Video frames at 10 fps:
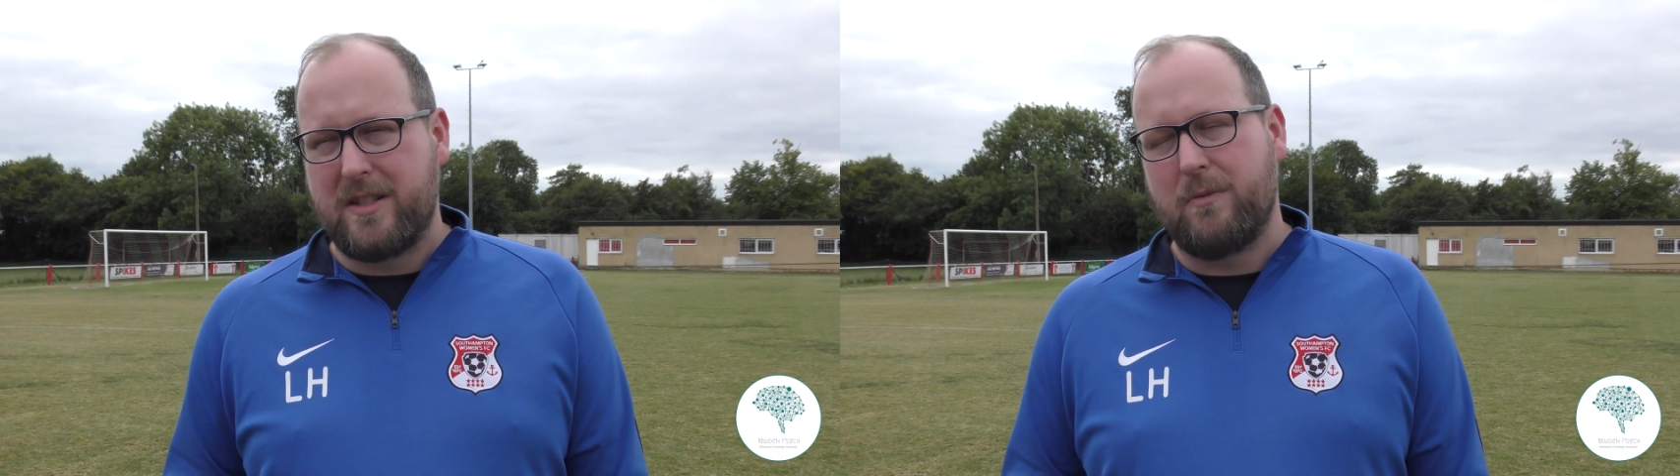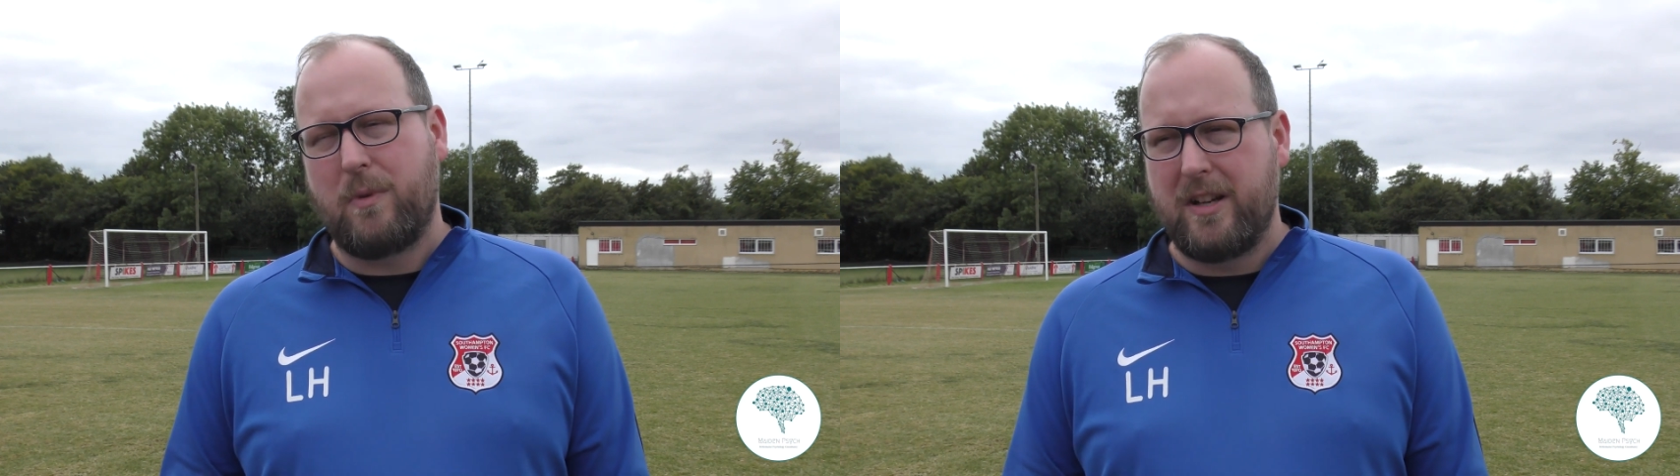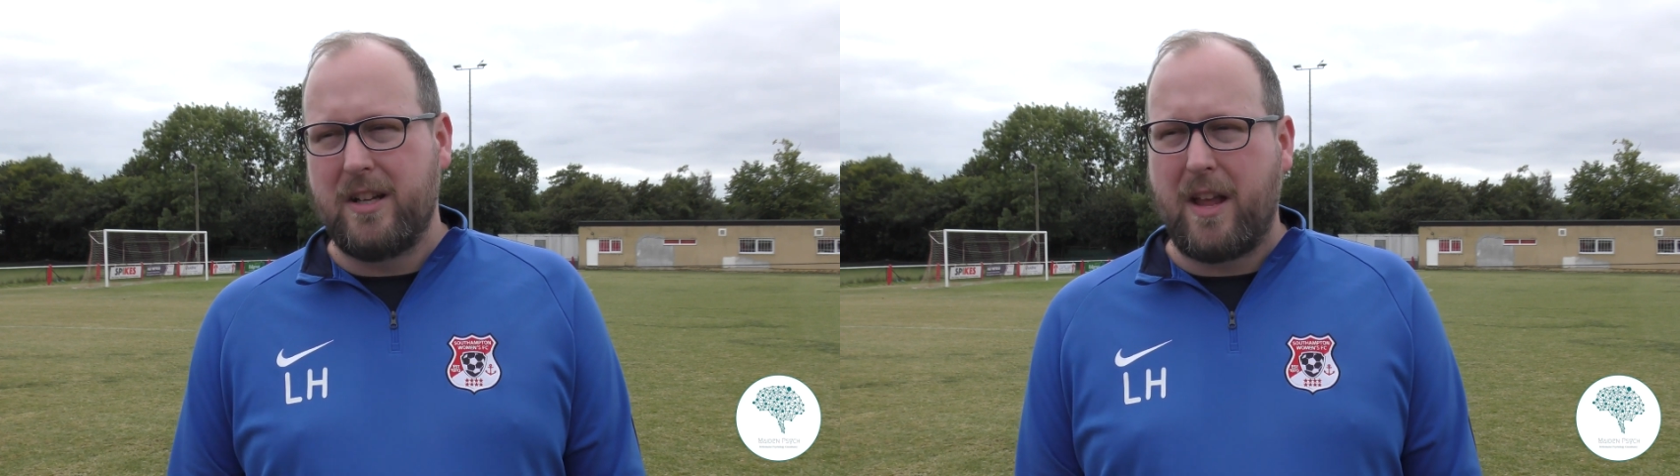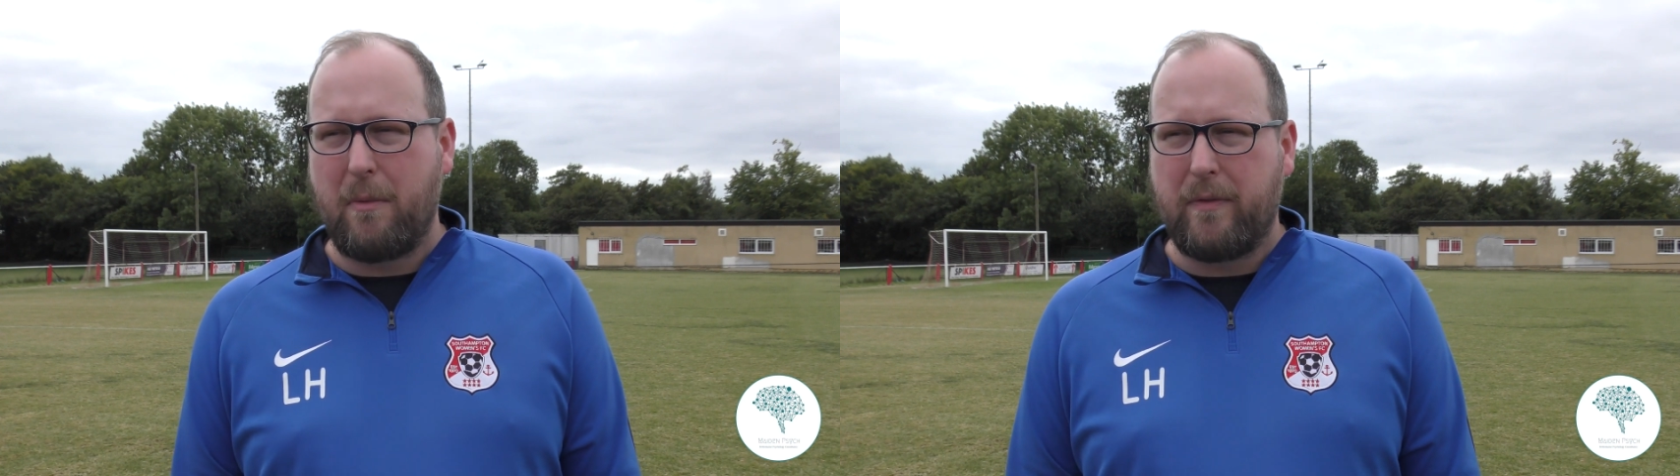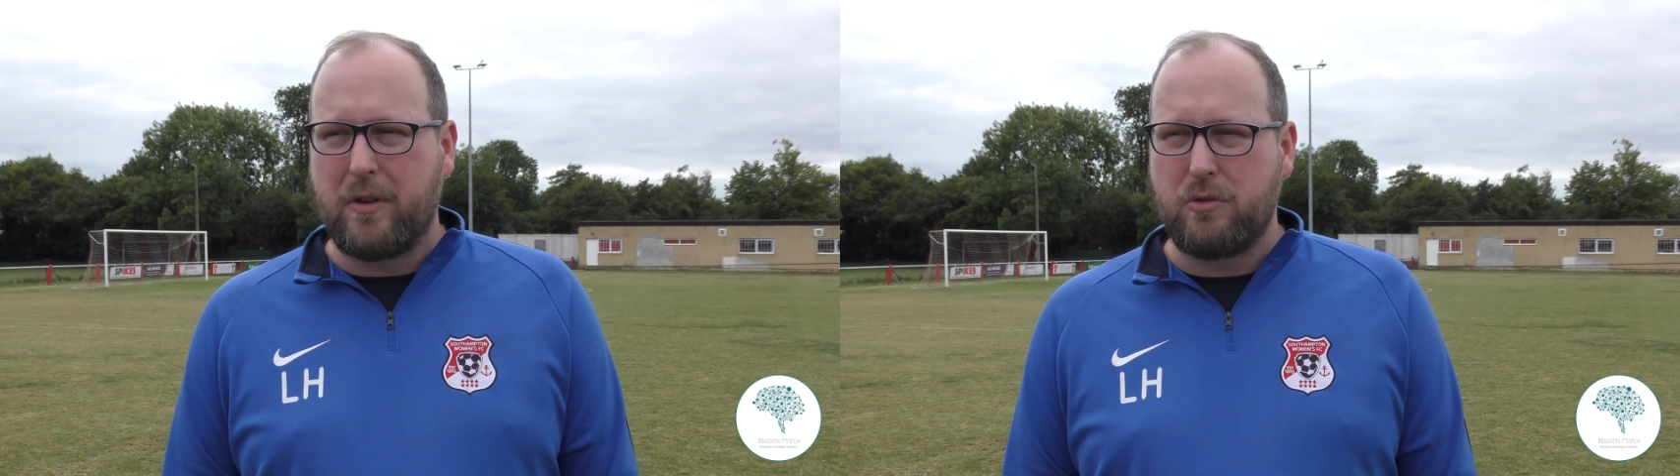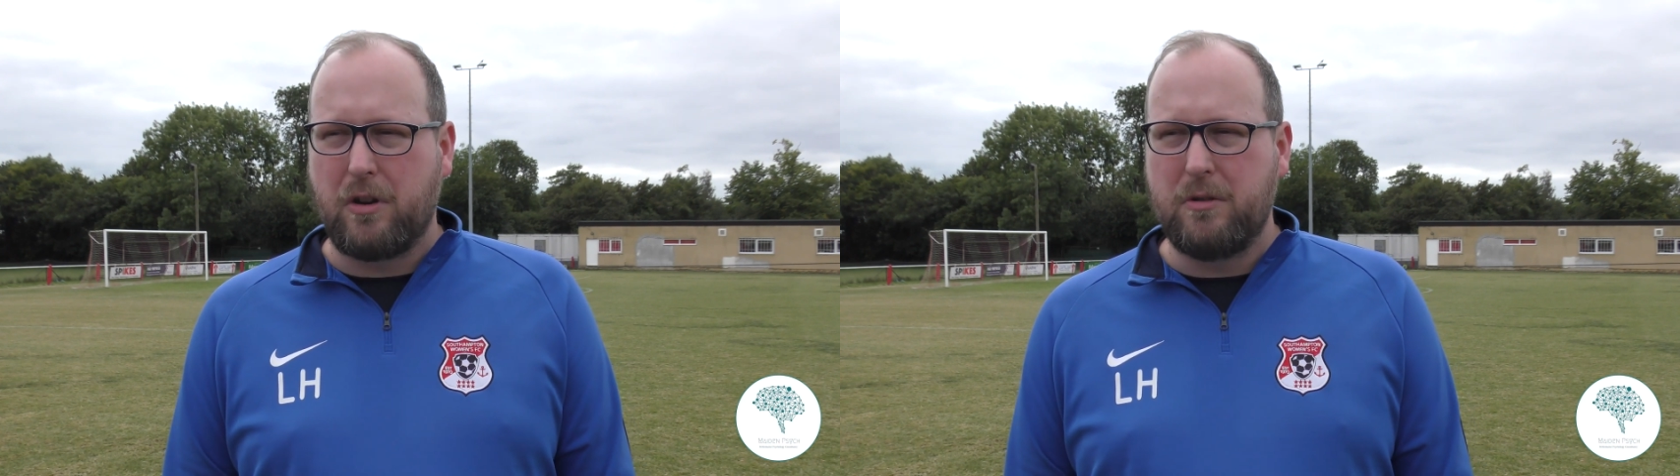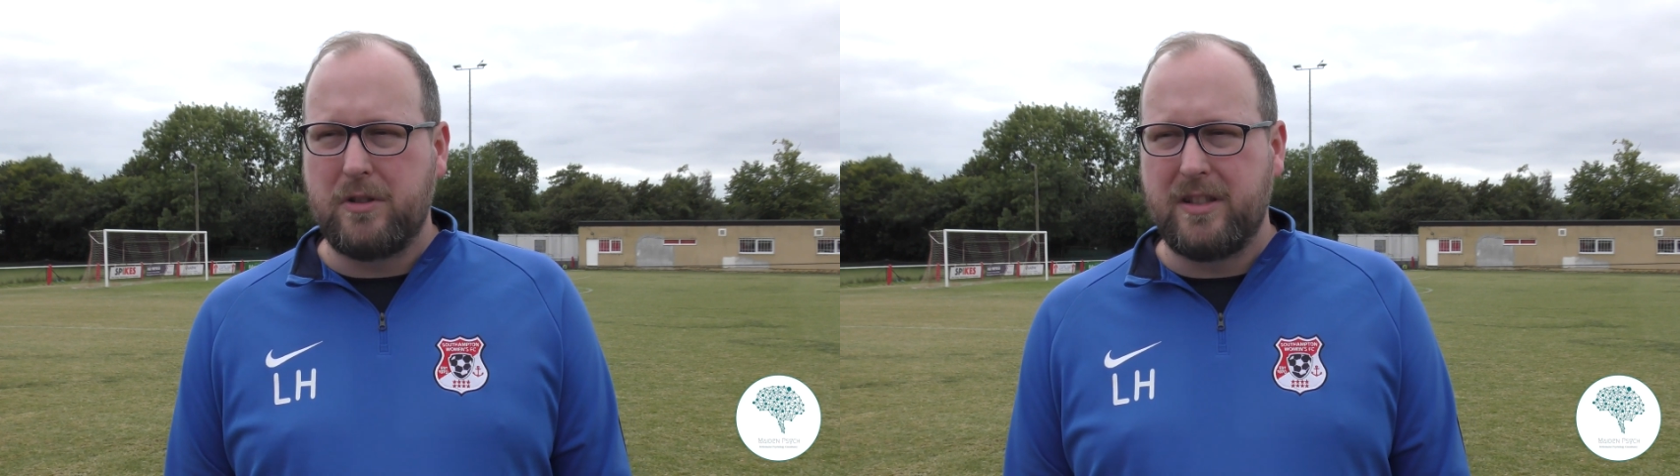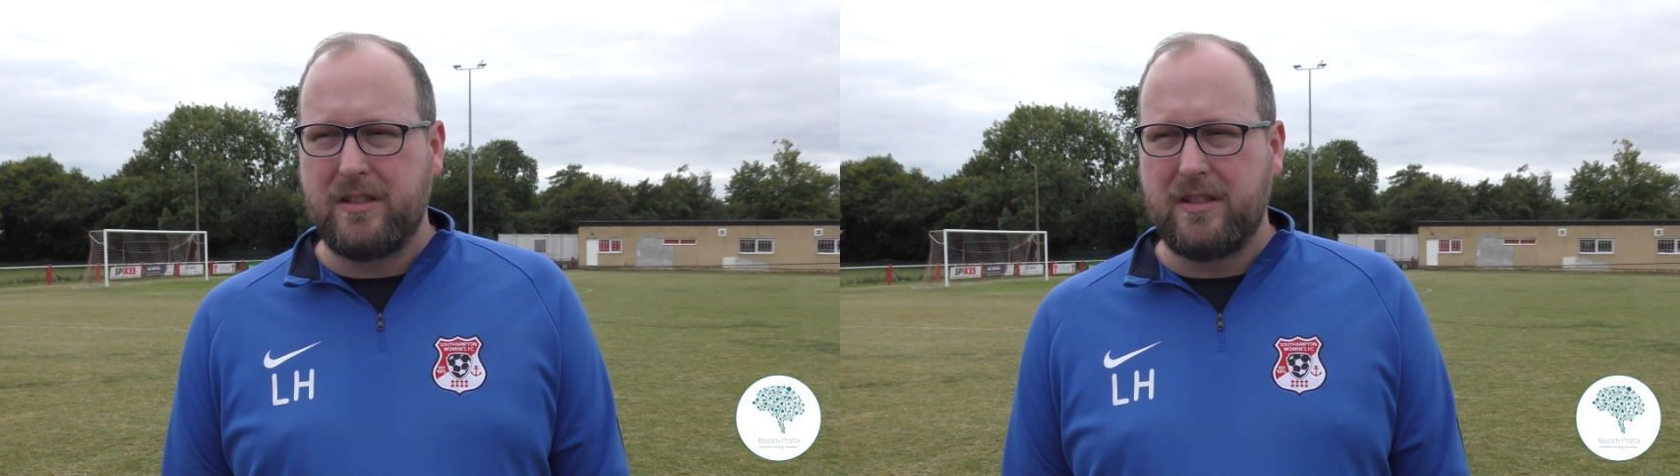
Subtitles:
It's a 1-0 that we've controlled